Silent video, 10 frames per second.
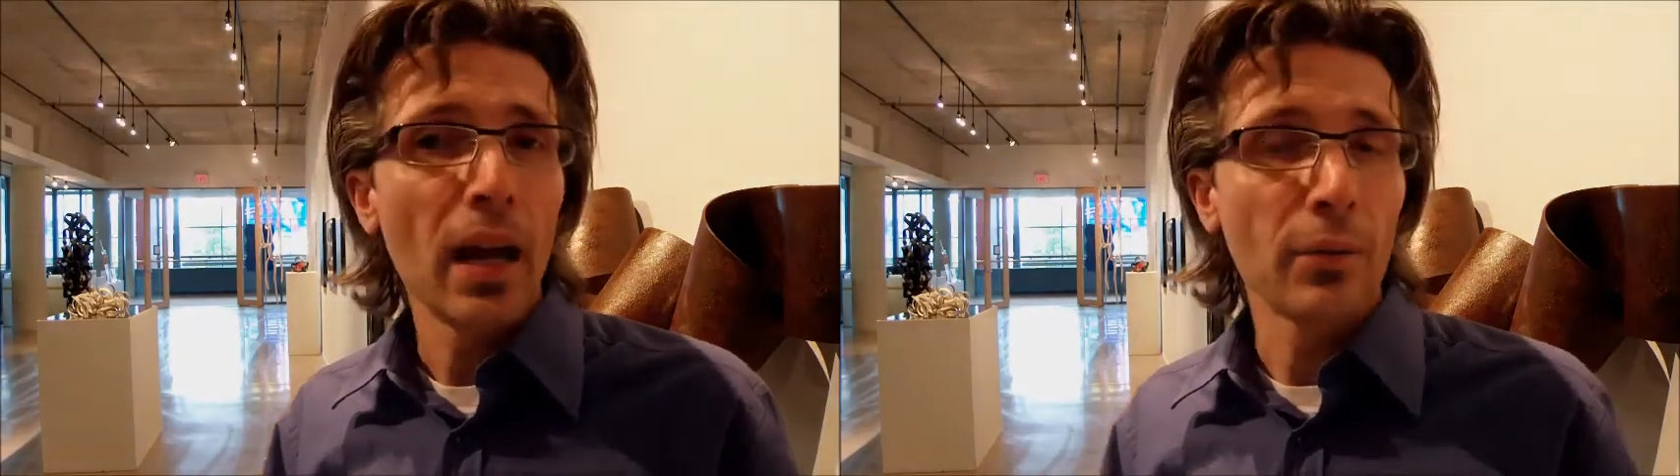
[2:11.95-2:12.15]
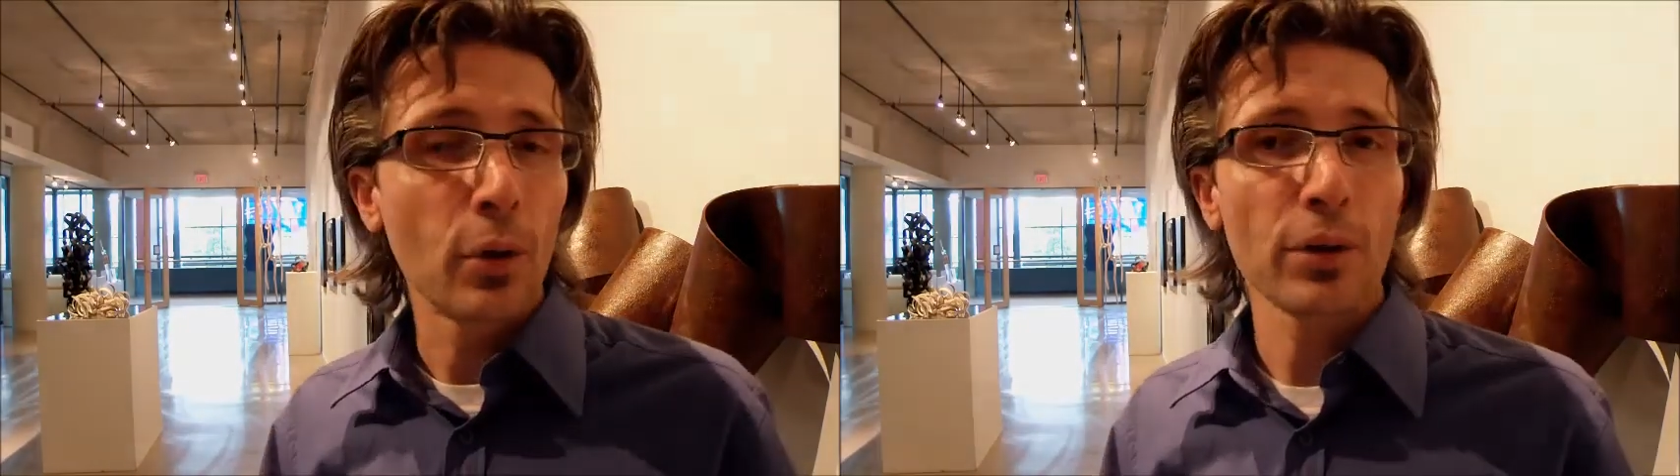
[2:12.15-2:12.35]

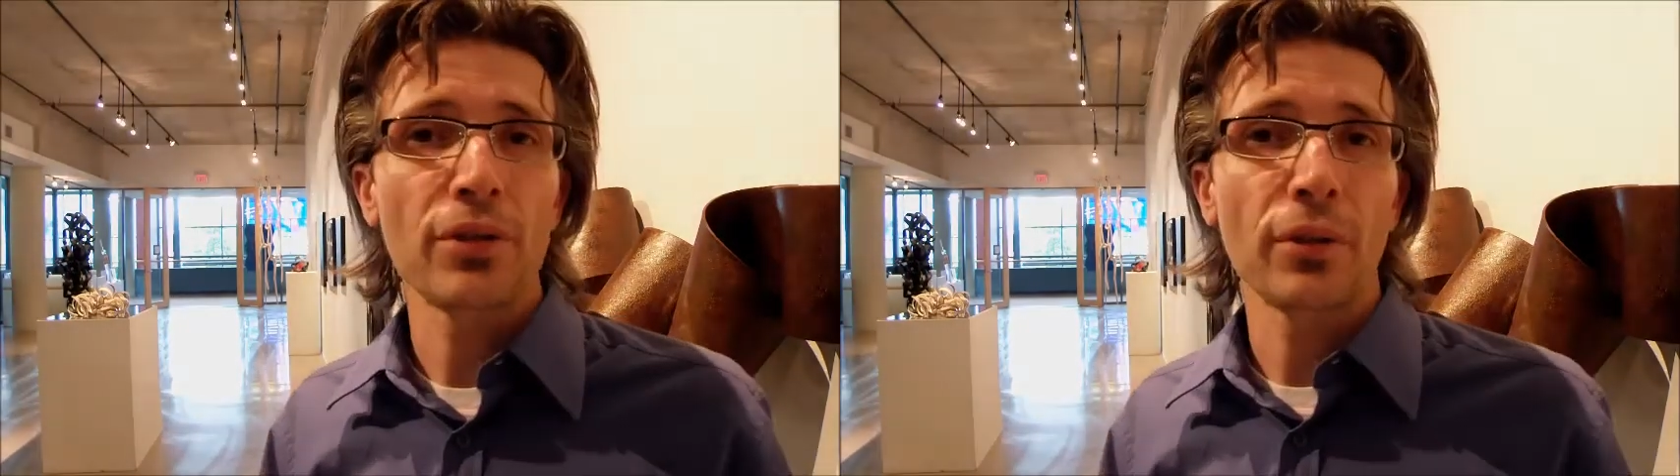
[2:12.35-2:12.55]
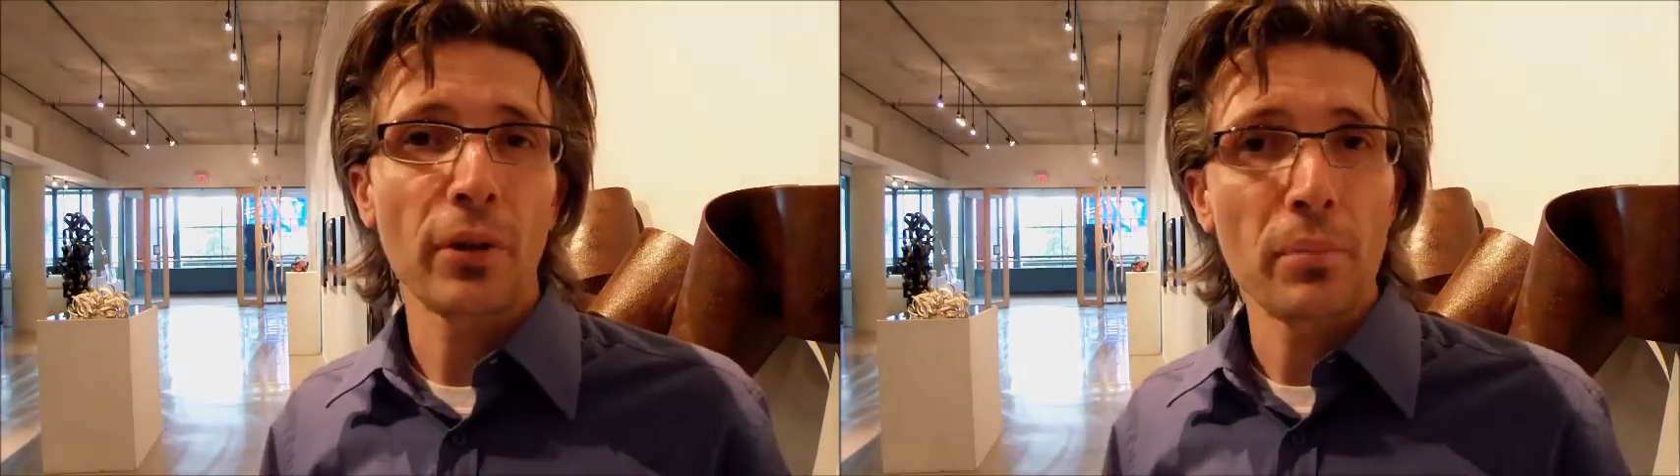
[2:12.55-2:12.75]
Of
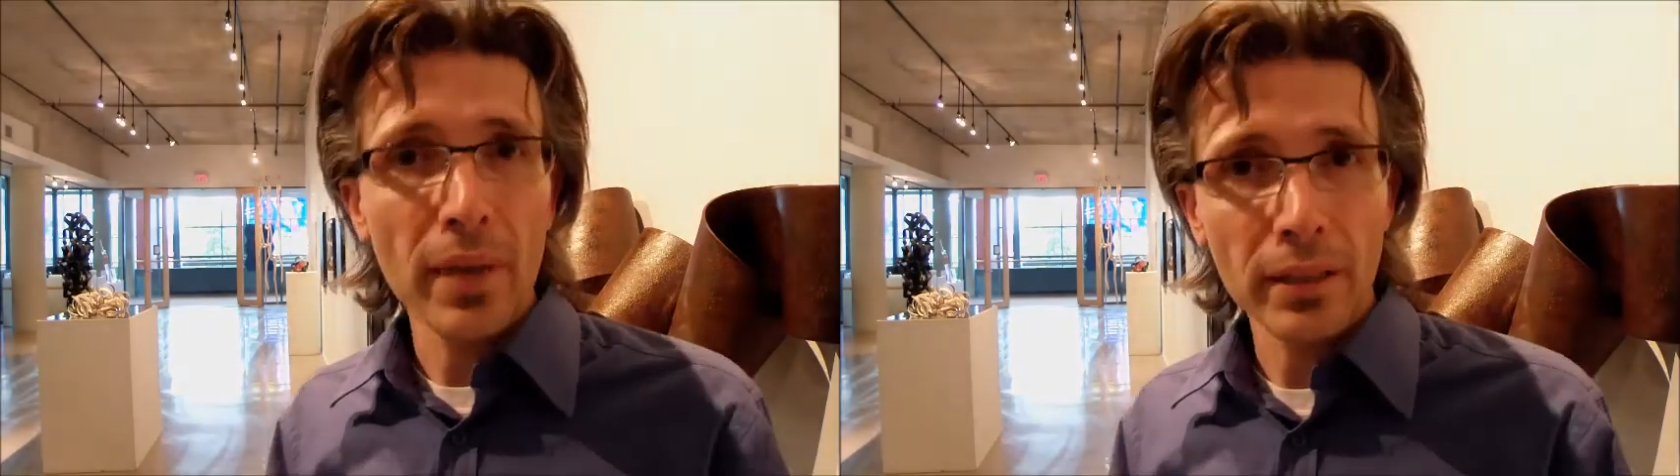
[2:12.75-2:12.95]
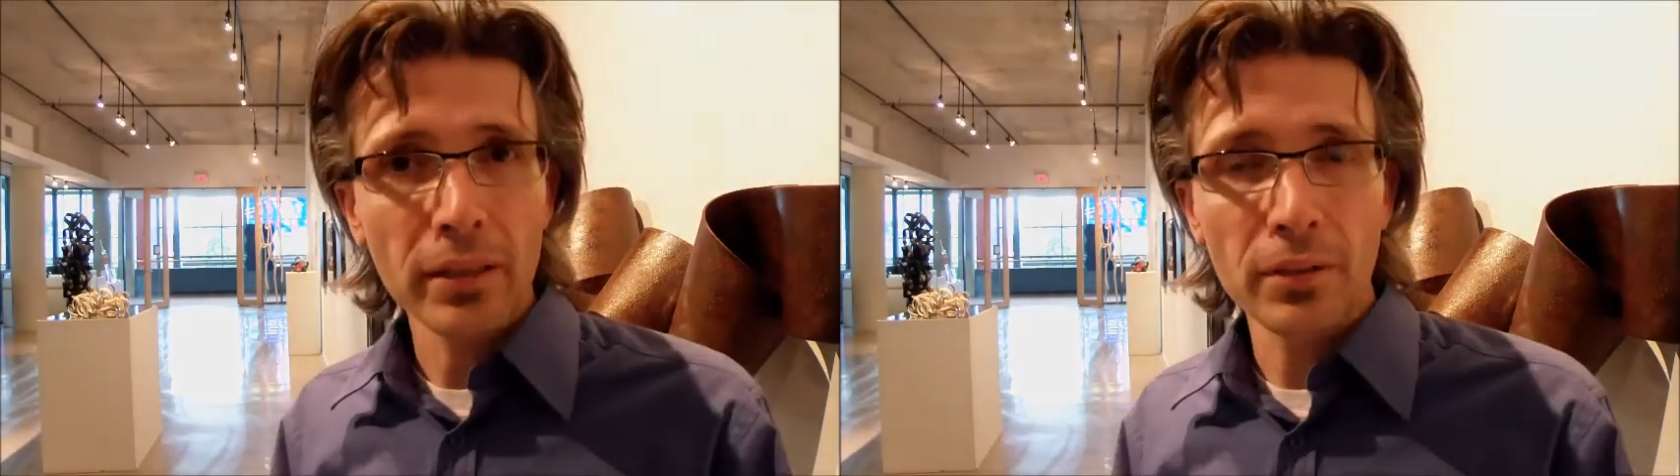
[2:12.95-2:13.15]
course, there are
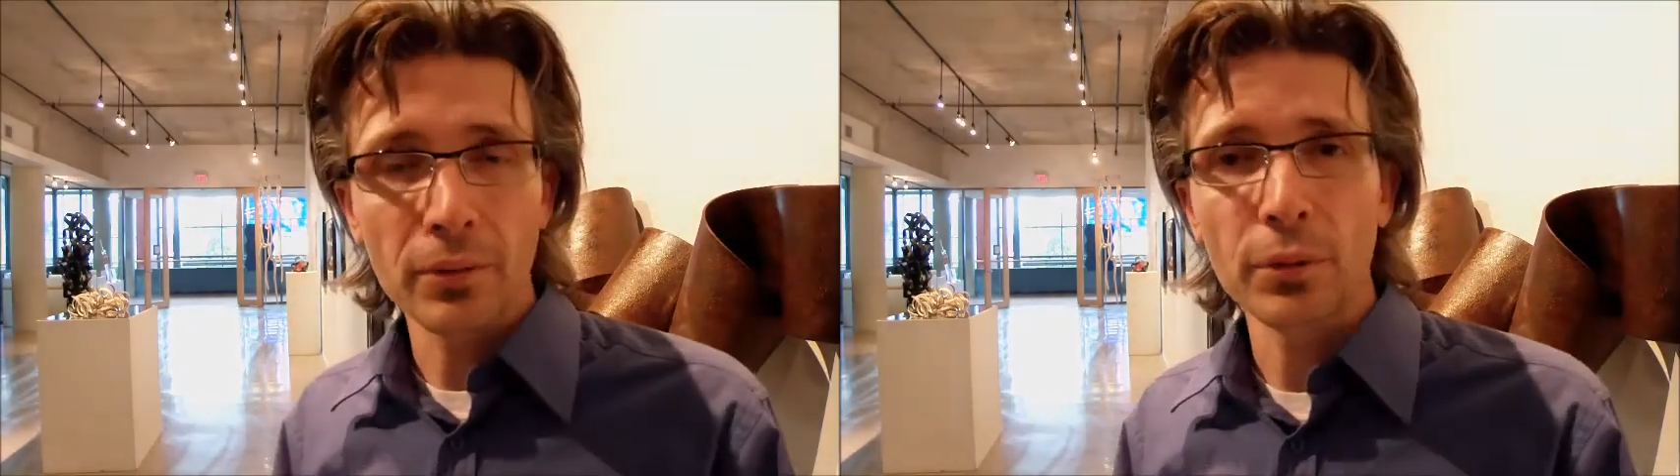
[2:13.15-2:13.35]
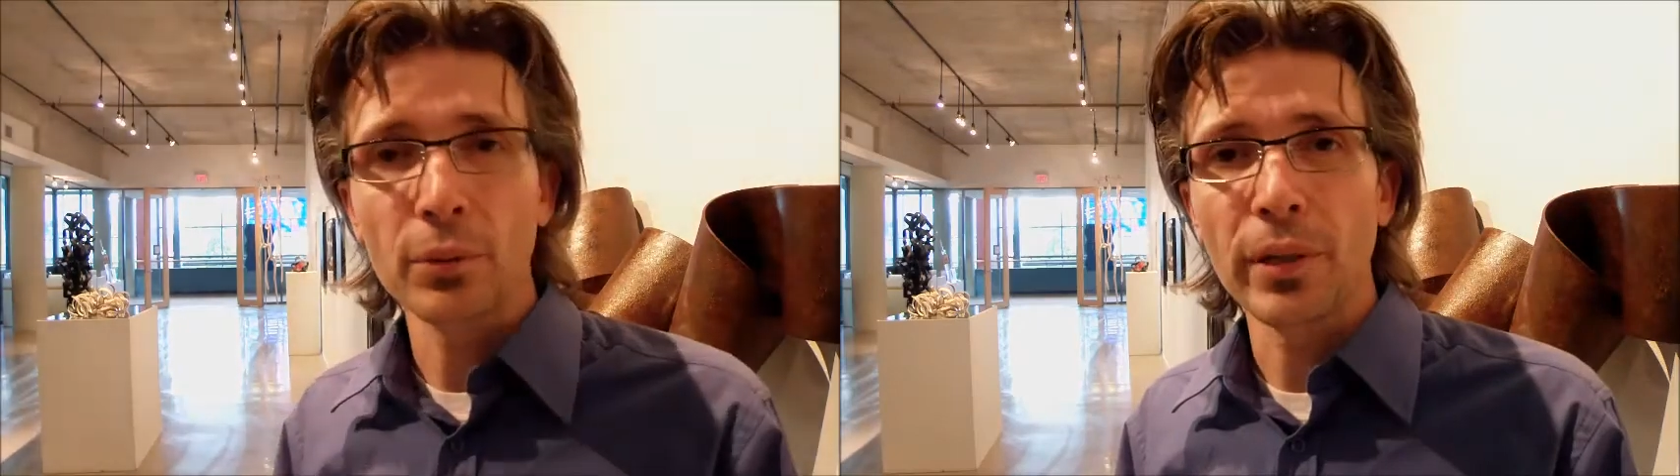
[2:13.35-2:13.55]
many
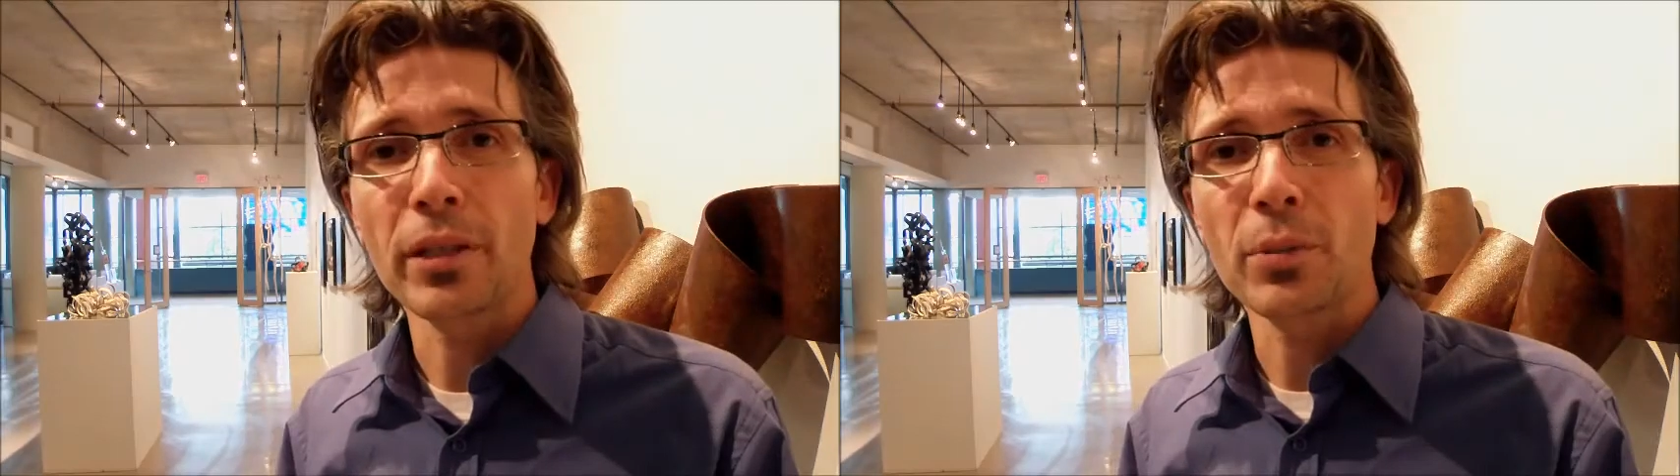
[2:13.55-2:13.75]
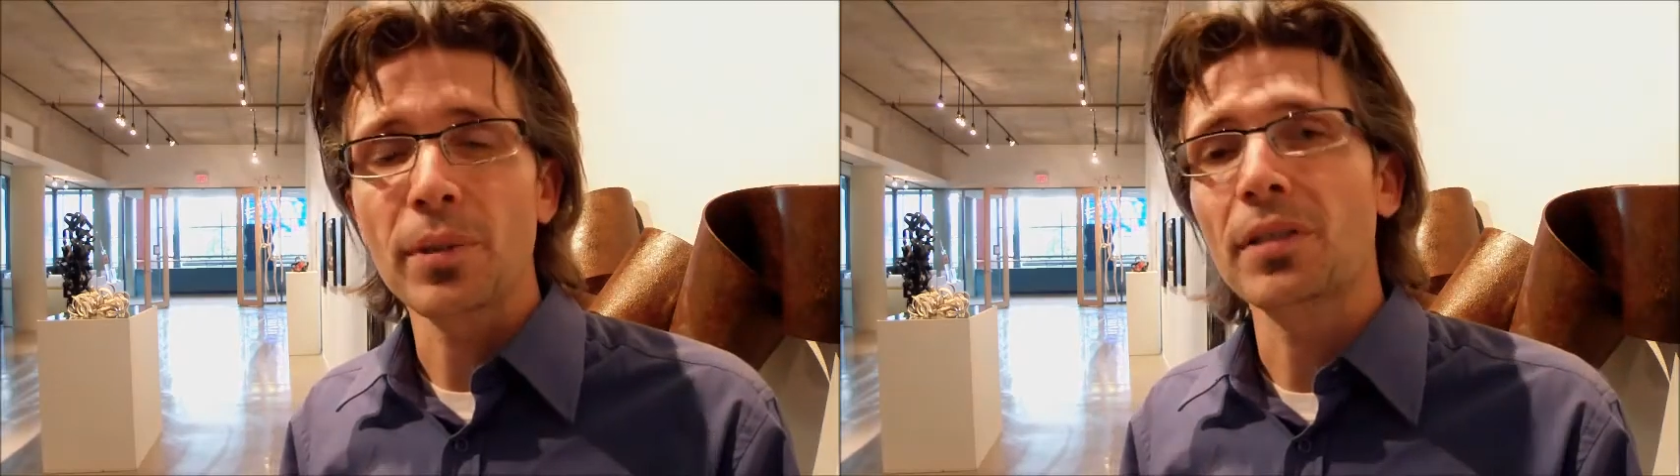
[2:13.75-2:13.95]
different
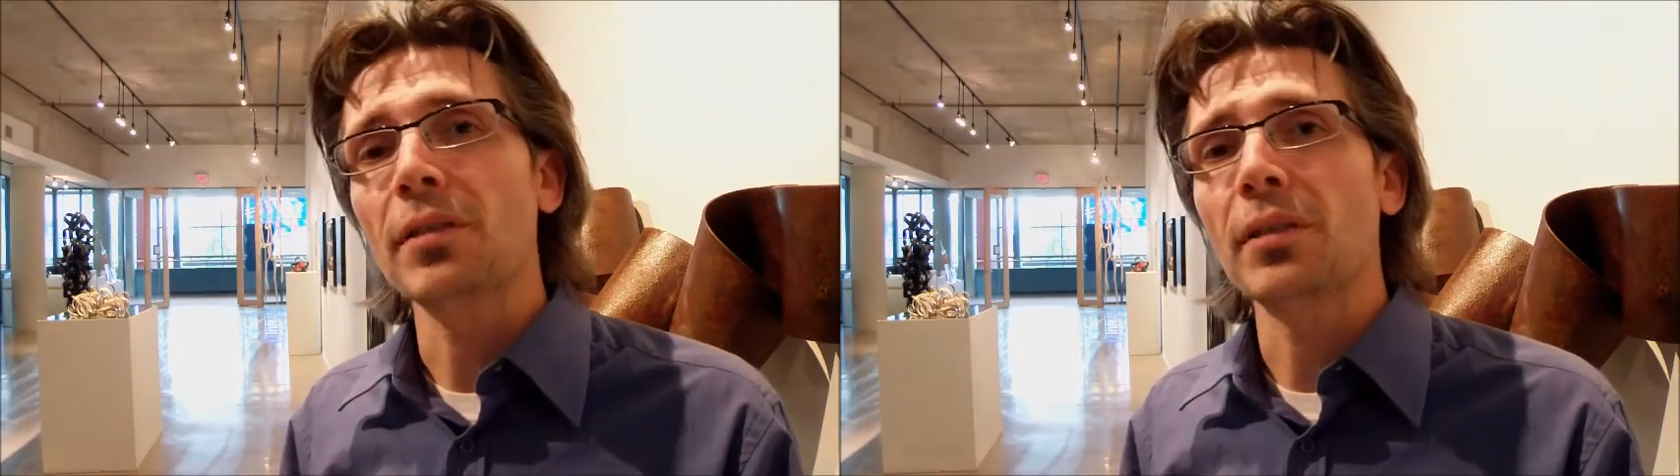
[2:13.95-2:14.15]
arrangements